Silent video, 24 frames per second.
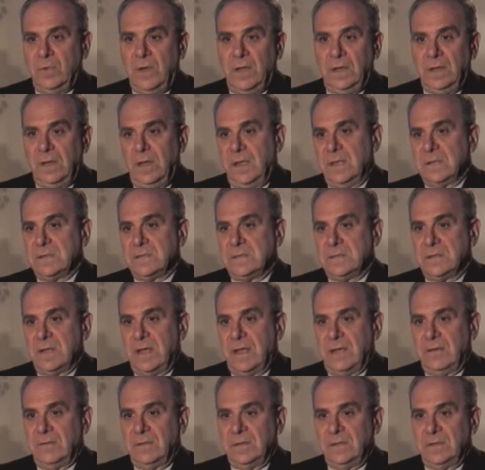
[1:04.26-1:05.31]
well as
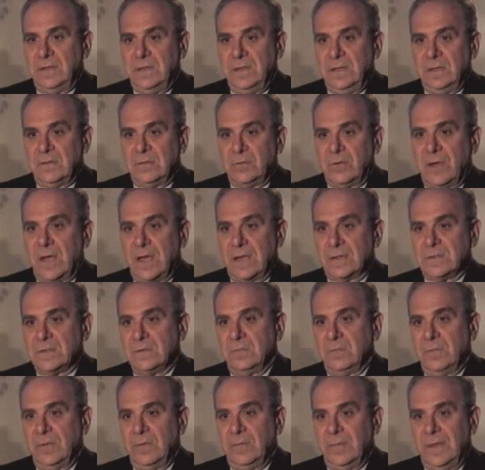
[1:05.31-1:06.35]
having the
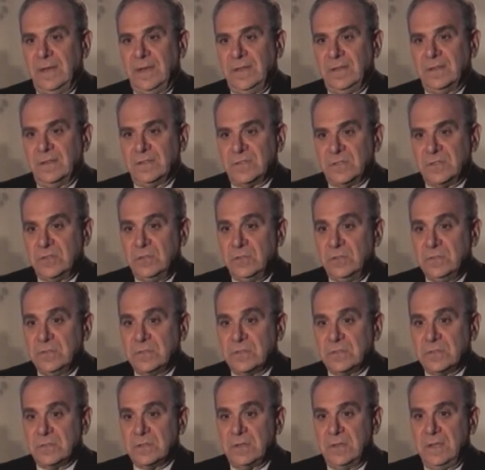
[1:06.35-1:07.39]
interaction with many of the
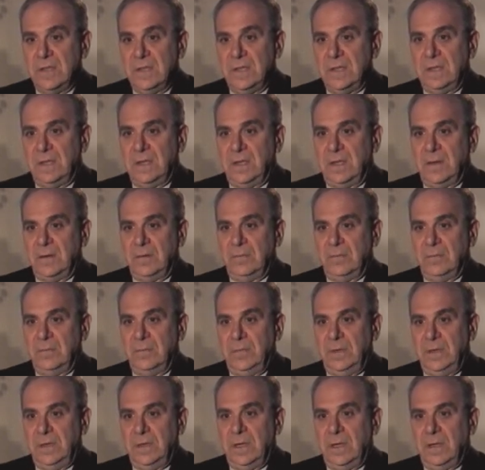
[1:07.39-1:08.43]
students and
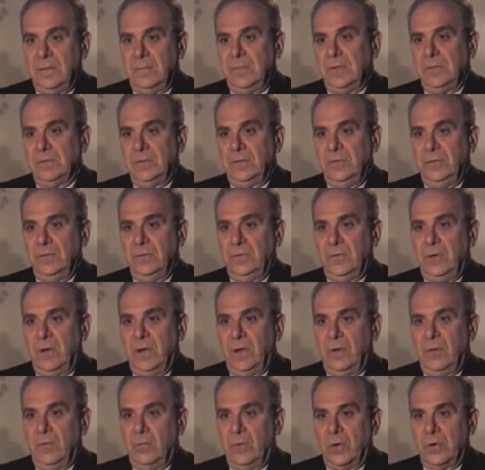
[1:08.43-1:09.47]
being able to
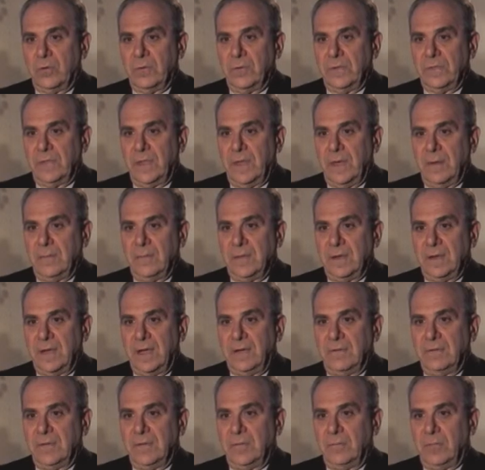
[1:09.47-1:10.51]
work with them and
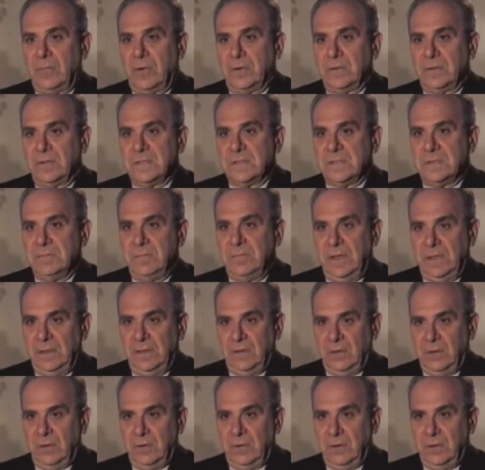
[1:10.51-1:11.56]
have them participate
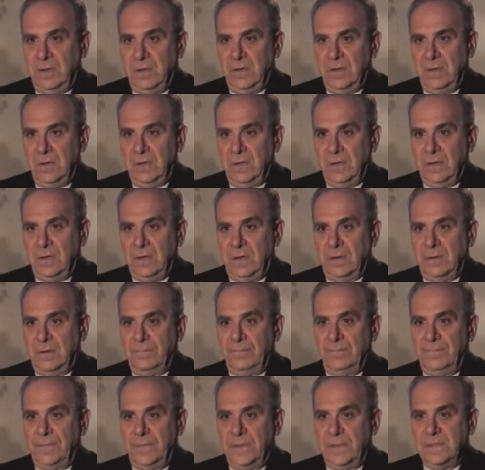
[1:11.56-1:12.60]
and learn
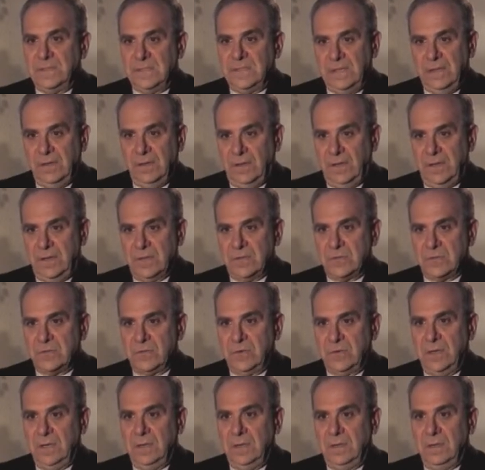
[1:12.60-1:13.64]
the steel
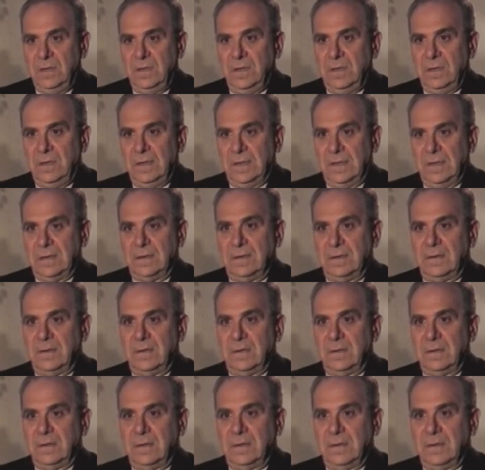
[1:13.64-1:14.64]
industry and